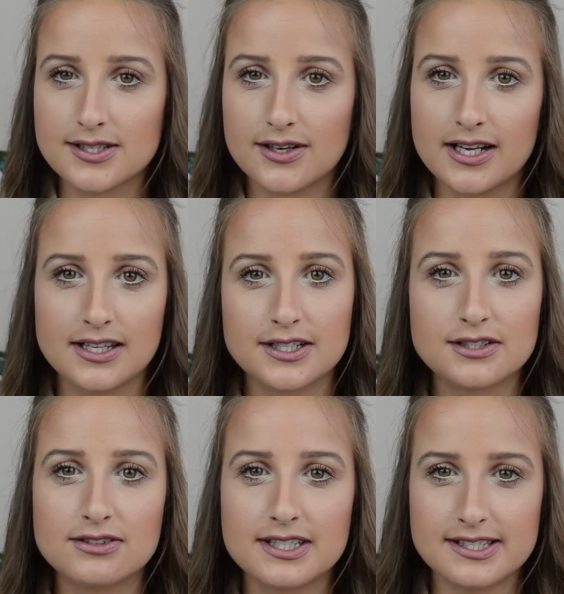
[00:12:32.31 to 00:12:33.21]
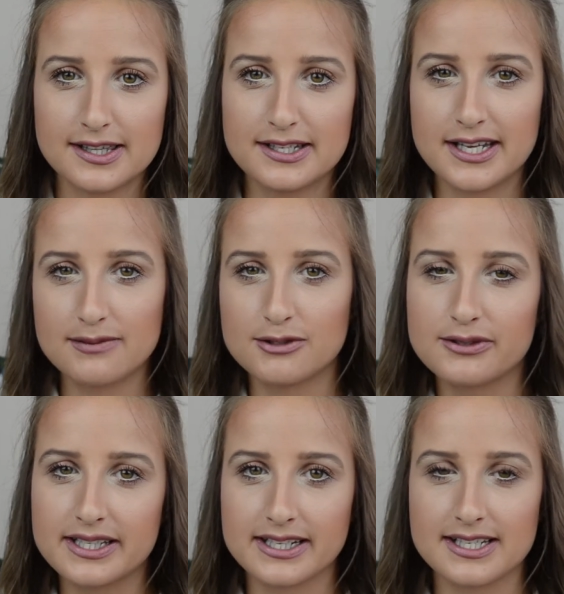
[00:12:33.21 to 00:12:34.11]
so I like to really set the table
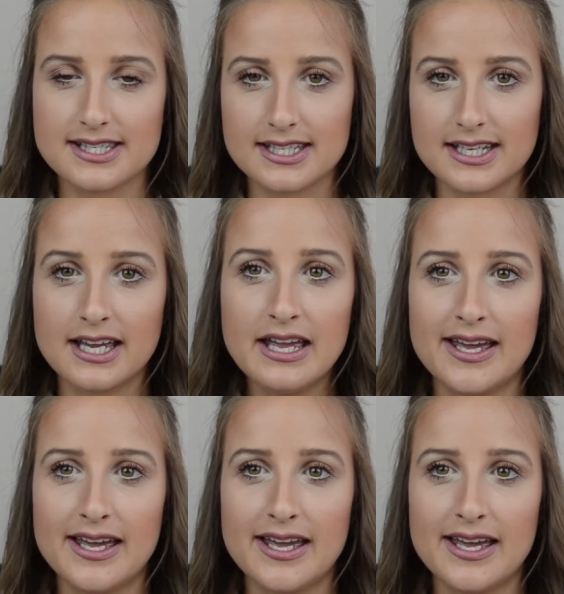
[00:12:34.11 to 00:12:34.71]
really nicely